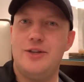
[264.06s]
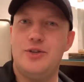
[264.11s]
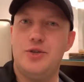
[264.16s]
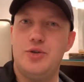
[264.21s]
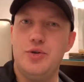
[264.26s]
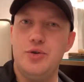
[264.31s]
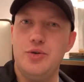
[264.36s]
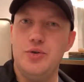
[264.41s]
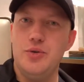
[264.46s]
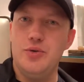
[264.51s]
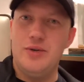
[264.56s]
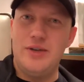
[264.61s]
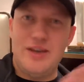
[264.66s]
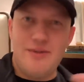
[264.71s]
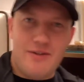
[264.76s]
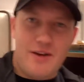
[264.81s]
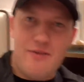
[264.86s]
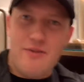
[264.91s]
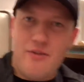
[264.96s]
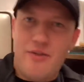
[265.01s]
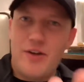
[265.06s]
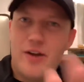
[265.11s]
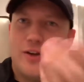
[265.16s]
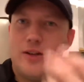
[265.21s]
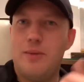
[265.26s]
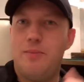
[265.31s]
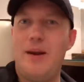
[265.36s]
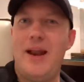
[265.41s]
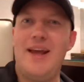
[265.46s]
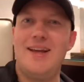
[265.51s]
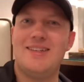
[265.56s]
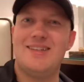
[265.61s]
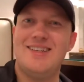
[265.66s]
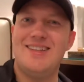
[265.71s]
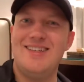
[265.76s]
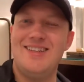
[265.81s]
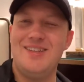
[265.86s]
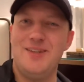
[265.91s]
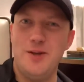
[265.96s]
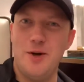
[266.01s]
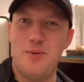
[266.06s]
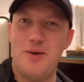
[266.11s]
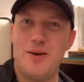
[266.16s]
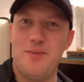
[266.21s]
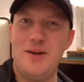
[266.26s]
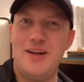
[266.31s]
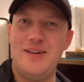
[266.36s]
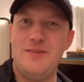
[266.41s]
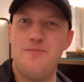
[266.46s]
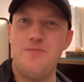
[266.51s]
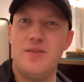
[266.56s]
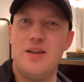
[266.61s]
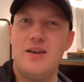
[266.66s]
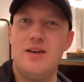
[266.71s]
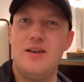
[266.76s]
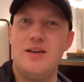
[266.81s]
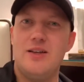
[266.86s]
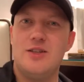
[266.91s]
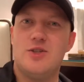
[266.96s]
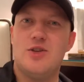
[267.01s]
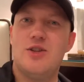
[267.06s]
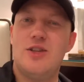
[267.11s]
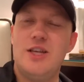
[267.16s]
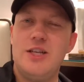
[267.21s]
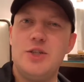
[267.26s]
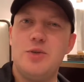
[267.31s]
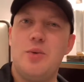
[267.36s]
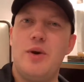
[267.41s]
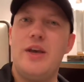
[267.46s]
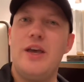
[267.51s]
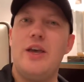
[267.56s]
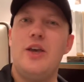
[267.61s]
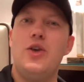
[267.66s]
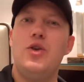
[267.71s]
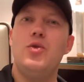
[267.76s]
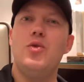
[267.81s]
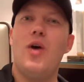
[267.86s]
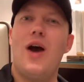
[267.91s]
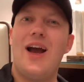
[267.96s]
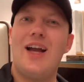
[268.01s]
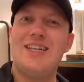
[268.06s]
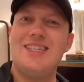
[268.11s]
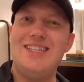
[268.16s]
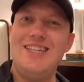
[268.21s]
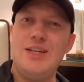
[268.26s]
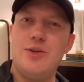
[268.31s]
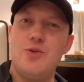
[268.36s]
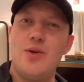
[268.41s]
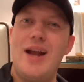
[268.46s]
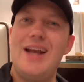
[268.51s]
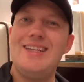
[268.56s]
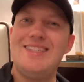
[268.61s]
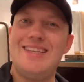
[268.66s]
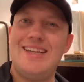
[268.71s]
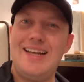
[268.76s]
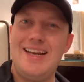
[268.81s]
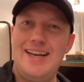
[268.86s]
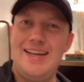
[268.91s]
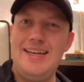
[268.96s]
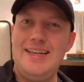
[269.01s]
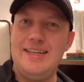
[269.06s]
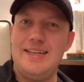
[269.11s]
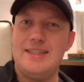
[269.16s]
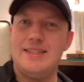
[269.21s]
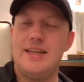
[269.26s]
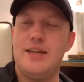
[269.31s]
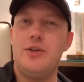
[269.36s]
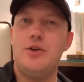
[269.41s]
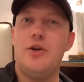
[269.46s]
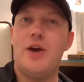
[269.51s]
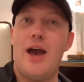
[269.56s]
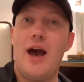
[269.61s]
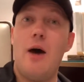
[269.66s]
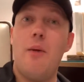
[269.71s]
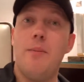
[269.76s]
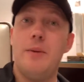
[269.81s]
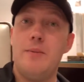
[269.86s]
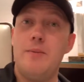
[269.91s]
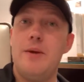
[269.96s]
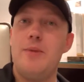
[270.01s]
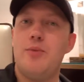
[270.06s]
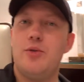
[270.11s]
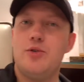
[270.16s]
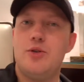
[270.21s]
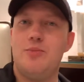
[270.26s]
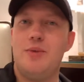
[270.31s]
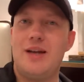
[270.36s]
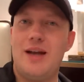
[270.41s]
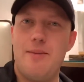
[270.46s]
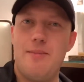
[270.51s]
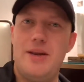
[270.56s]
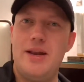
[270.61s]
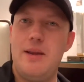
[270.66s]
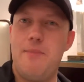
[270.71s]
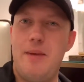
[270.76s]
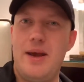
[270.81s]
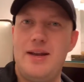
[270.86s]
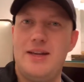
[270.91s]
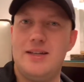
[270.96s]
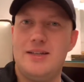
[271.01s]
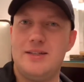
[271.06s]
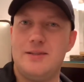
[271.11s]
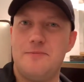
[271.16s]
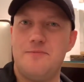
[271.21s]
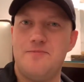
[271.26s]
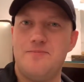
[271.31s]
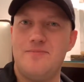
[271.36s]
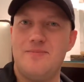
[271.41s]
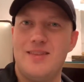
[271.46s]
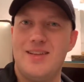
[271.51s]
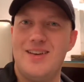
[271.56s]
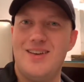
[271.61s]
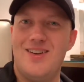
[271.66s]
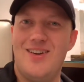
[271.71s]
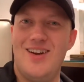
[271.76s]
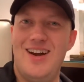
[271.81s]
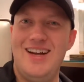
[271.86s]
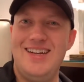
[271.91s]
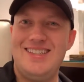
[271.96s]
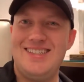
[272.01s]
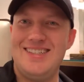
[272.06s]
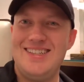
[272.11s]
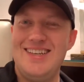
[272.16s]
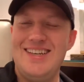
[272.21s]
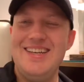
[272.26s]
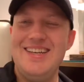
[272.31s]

to give everything on the plate. You know what I mean? So this way you are actually raising leaders and you're helping people to become independent. Right?